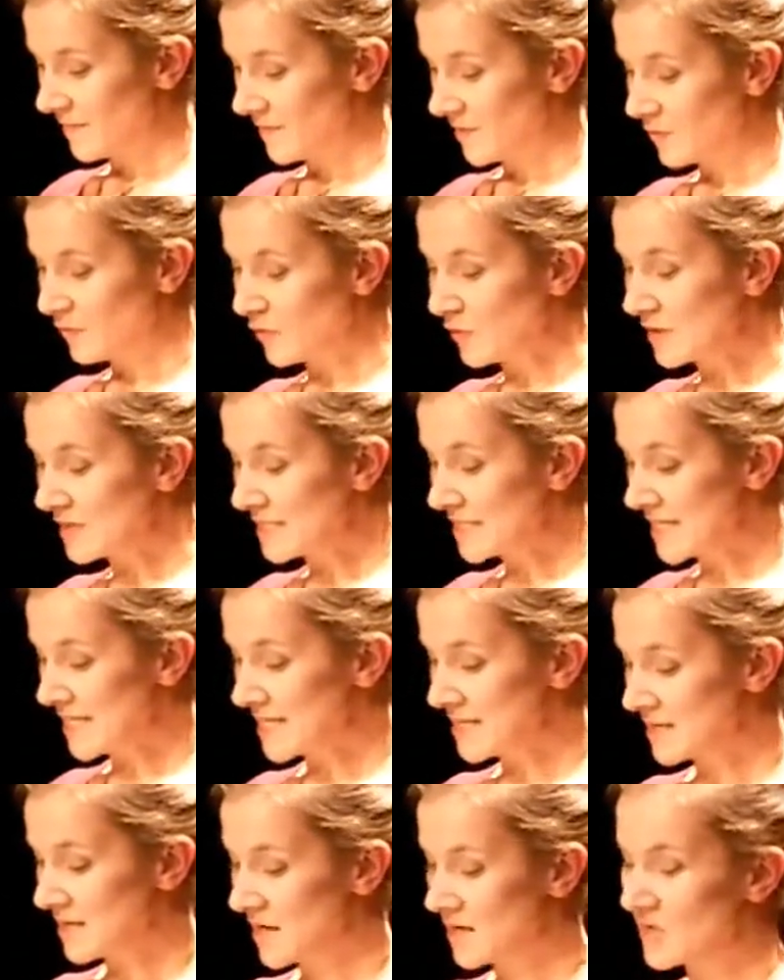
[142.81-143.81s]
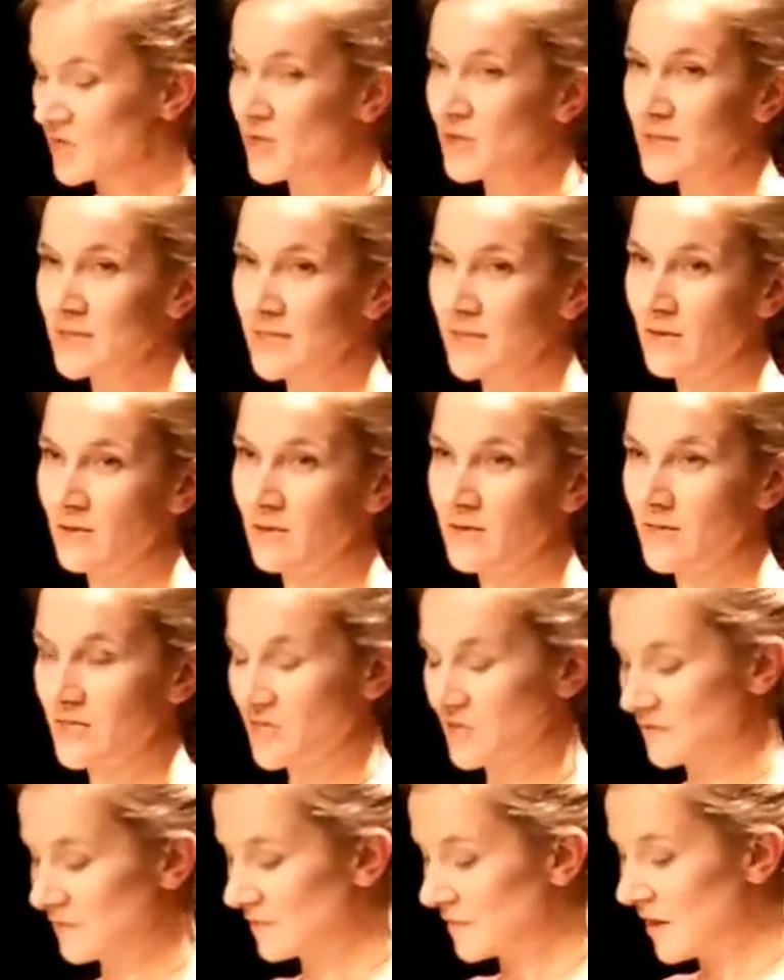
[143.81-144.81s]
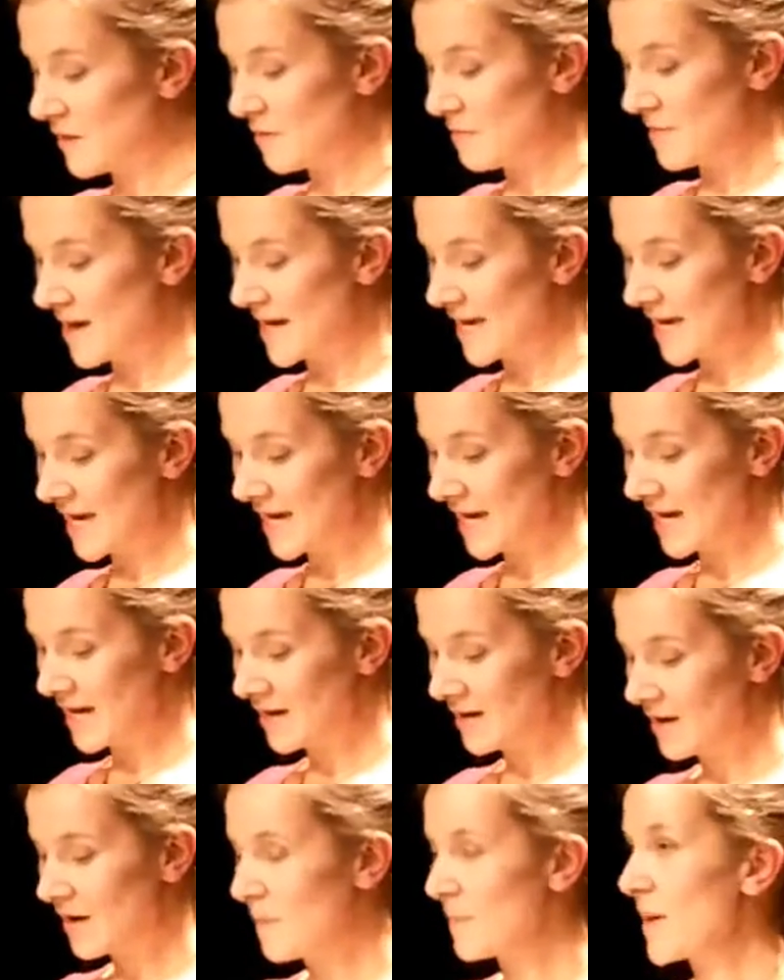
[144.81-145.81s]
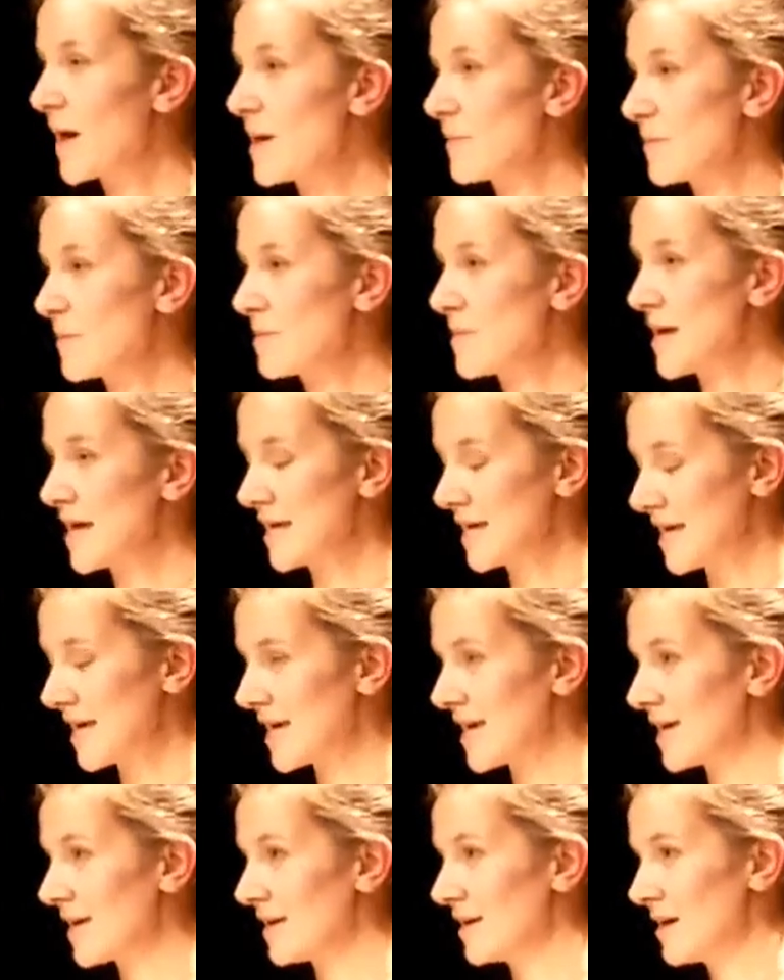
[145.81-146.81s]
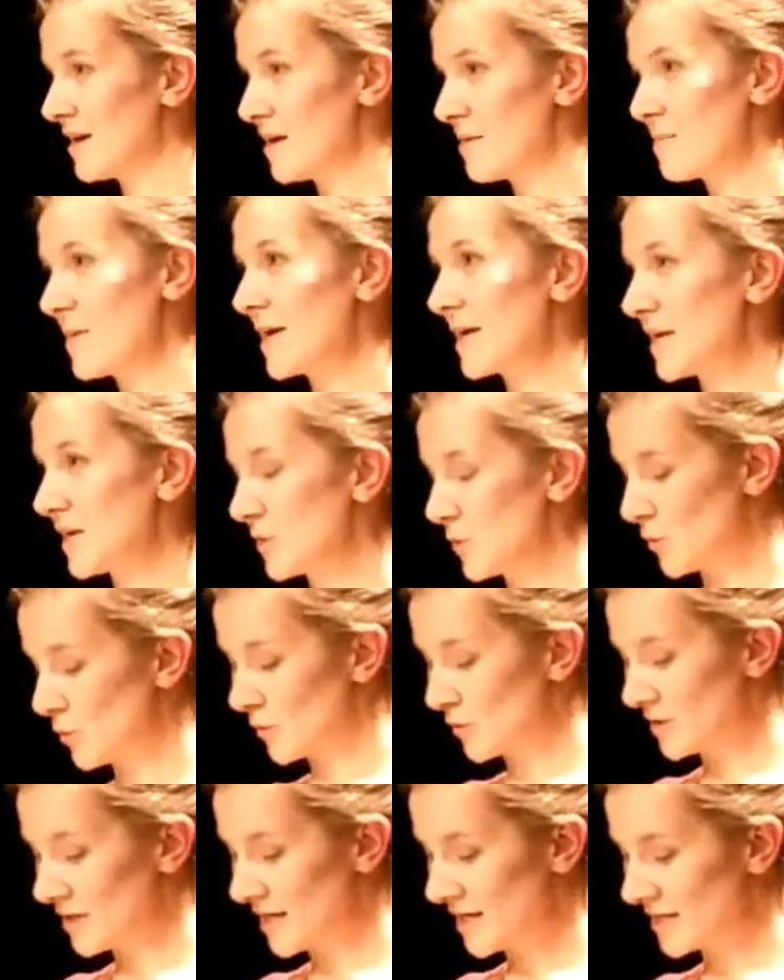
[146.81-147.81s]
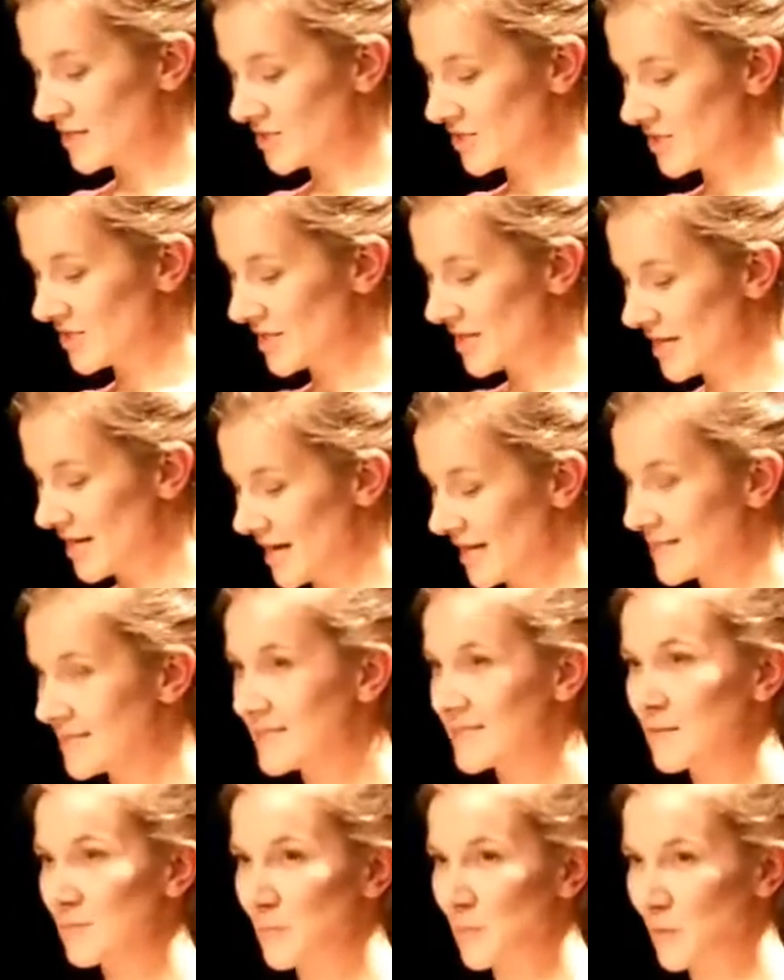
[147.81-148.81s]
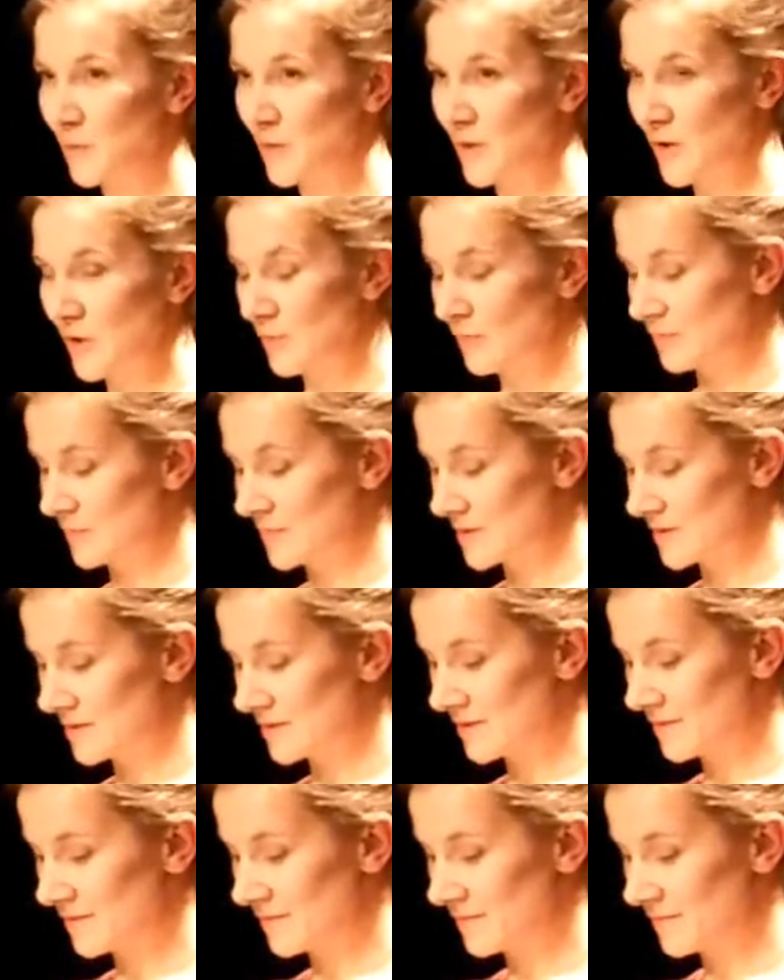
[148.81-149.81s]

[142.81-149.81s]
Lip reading: The volunteers learnt new skills such as felt making, paper making, making cordage, and simple looms.